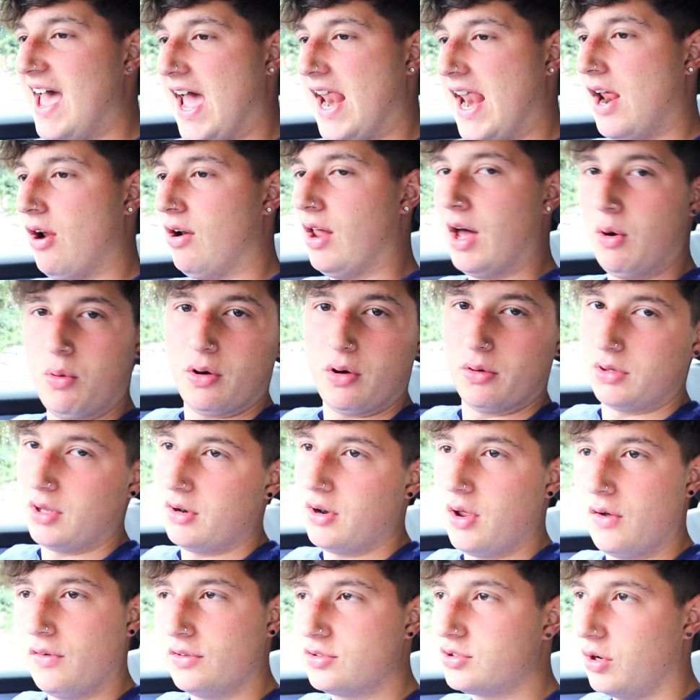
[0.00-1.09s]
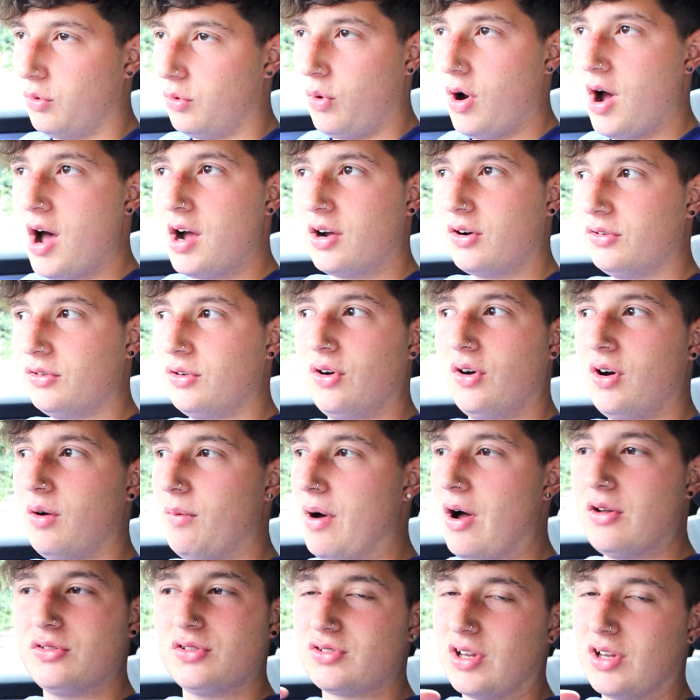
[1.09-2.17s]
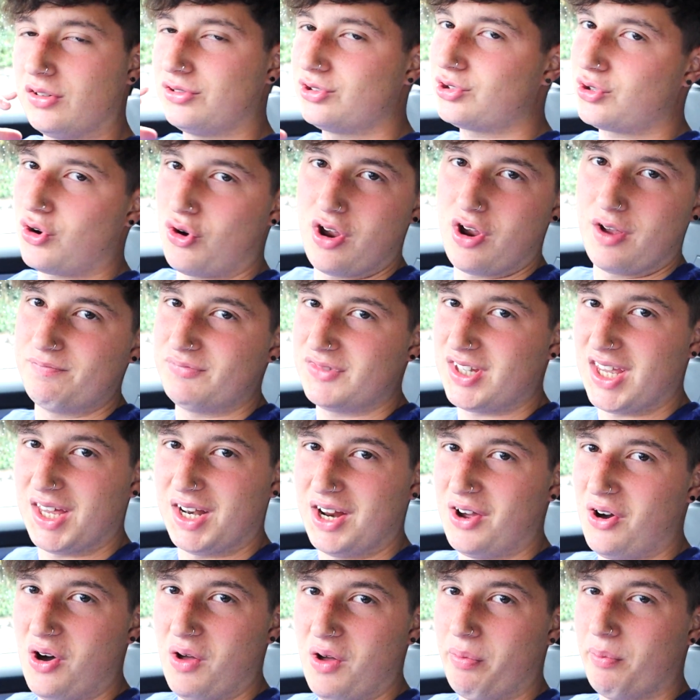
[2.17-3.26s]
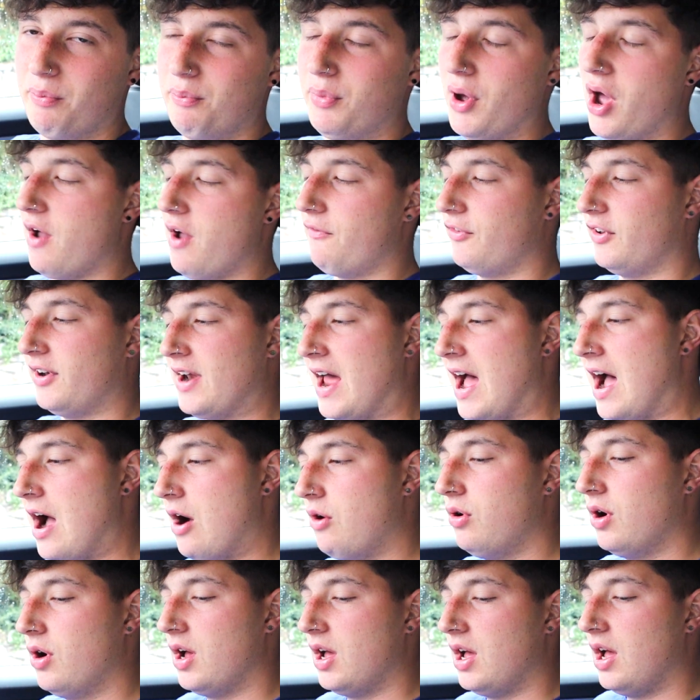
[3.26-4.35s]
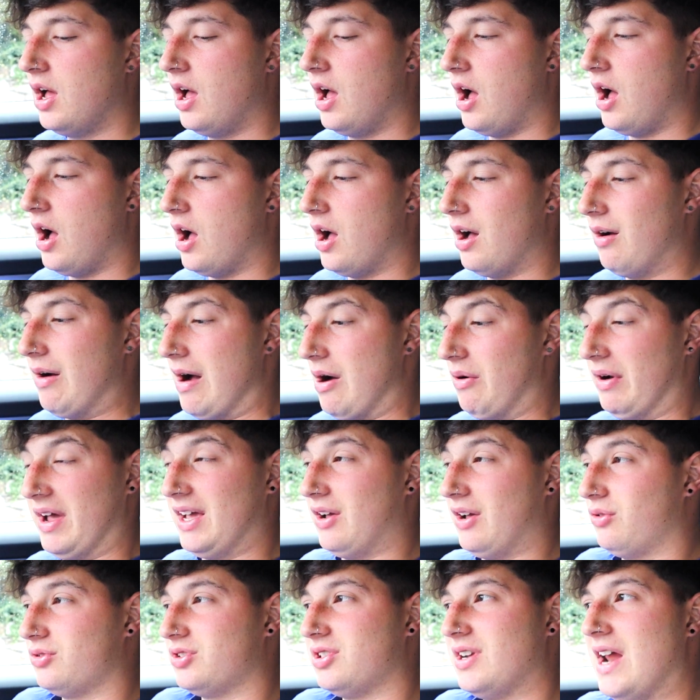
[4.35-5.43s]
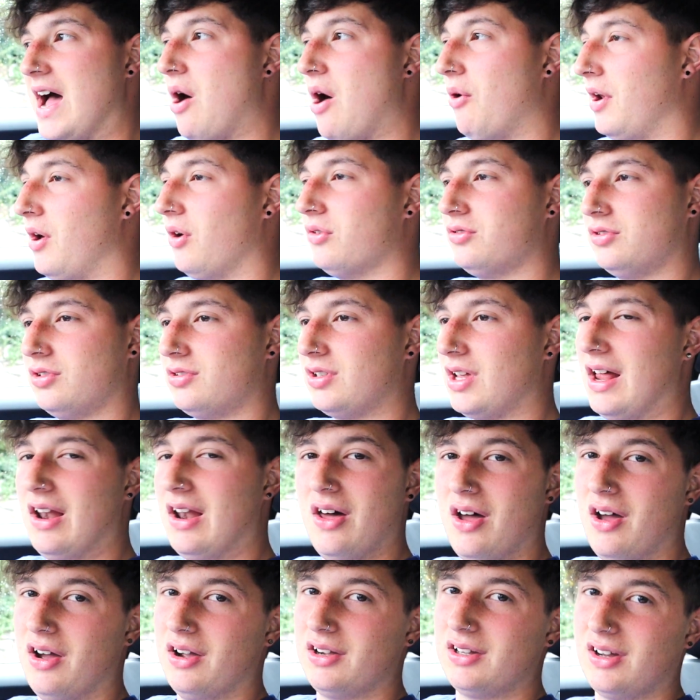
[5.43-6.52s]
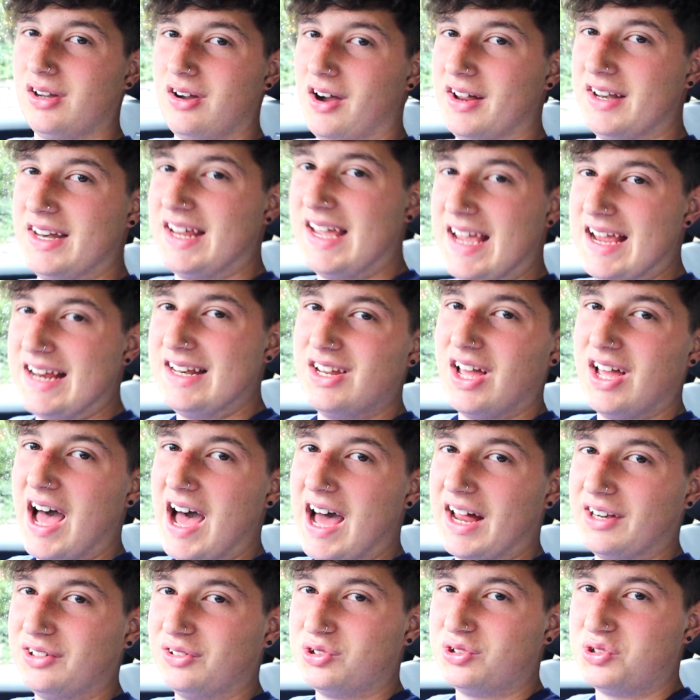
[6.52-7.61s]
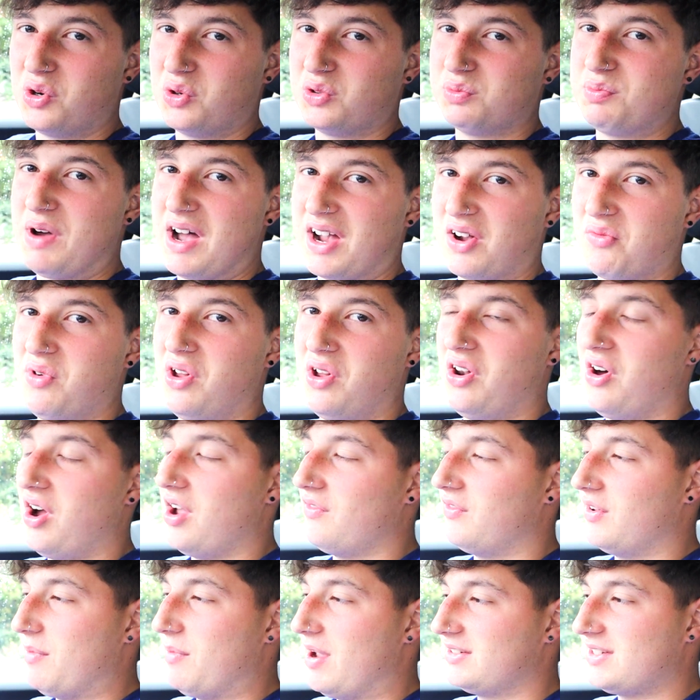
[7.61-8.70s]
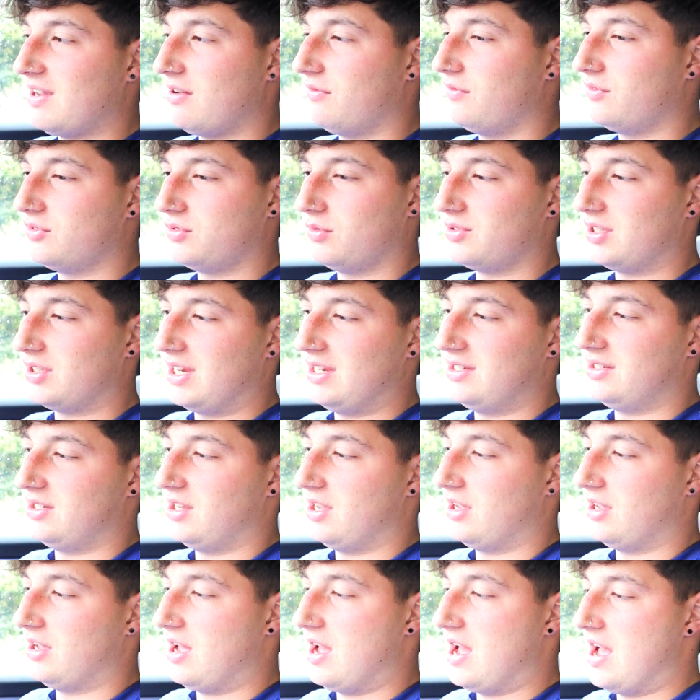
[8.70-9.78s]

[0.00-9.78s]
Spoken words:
And they're like, well, I don't know if it's going to work or not. I was just like, screw it, get it on. But for now, oh, it got to now and I was just like, look, I need the hand controls back in my life. It makes everything so much easier.